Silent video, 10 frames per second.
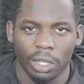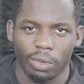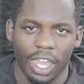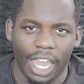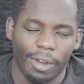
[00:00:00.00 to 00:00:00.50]

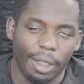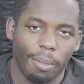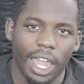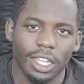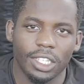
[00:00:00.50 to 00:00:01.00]
we came right
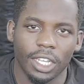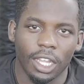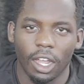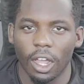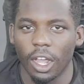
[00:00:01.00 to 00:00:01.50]
back to
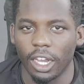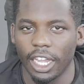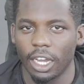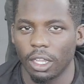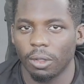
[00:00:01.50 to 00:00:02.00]

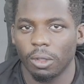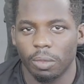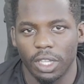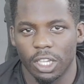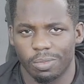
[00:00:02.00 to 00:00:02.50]
Atlanta
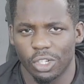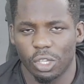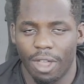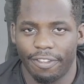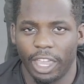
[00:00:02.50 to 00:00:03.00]
because most
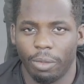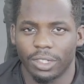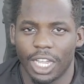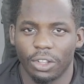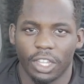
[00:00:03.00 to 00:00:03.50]
of my
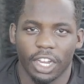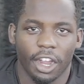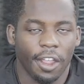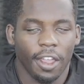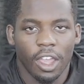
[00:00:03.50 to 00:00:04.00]
family's out
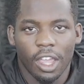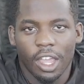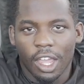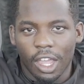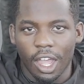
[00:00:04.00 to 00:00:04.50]
there.
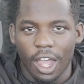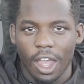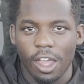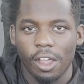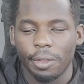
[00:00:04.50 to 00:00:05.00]

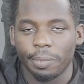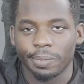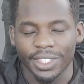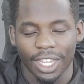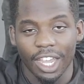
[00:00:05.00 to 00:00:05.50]

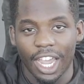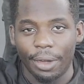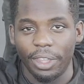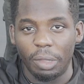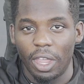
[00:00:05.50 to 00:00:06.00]

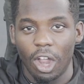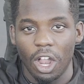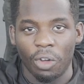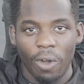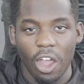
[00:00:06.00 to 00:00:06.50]
I've really been
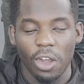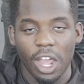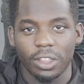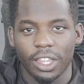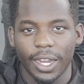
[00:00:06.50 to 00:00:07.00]
all around
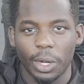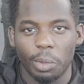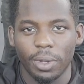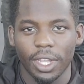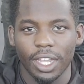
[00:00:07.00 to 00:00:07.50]
out there,
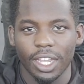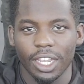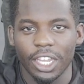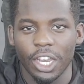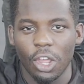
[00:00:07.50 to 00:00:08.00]
but
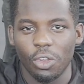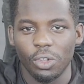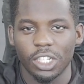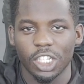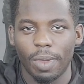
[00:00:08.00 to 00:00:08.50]
you
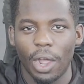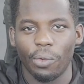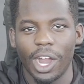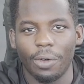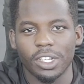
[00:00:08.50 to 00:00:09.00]
know, the spot
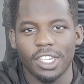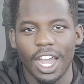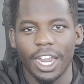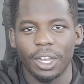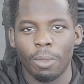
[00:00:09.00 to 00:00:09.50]
where I
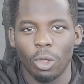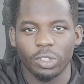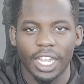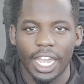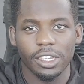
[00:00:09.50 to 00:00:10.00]
reside the
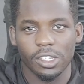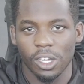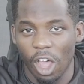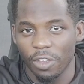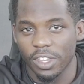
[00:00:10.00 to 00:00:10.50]
most at is
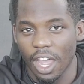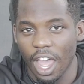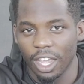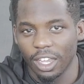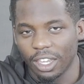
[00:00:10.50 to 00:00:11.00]

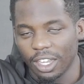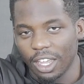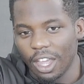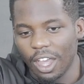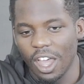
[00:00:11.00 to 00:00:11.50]
Northside.
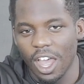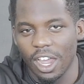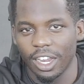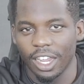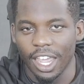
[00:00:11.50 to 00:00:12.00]

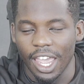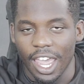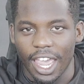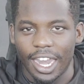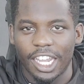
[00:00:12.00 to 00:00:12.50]

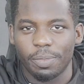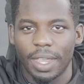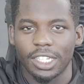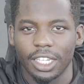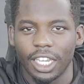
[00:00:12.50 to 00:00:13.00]
And that
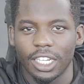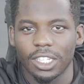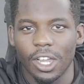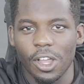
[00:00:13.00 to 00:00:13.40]
basically is